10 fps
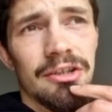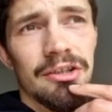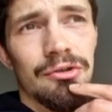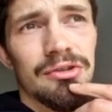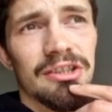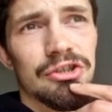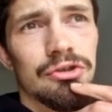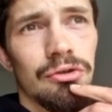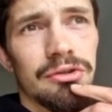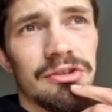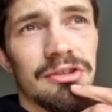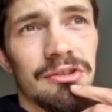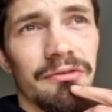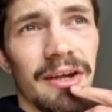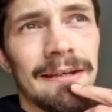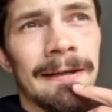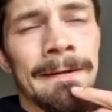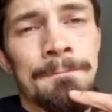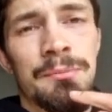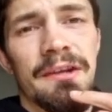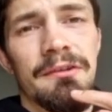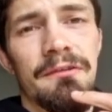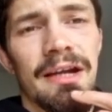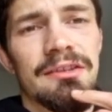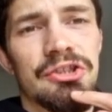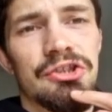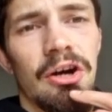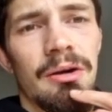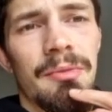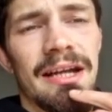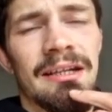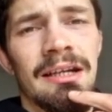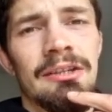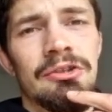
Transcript: at using his shoulders to defend. If you're fighting the shorter man,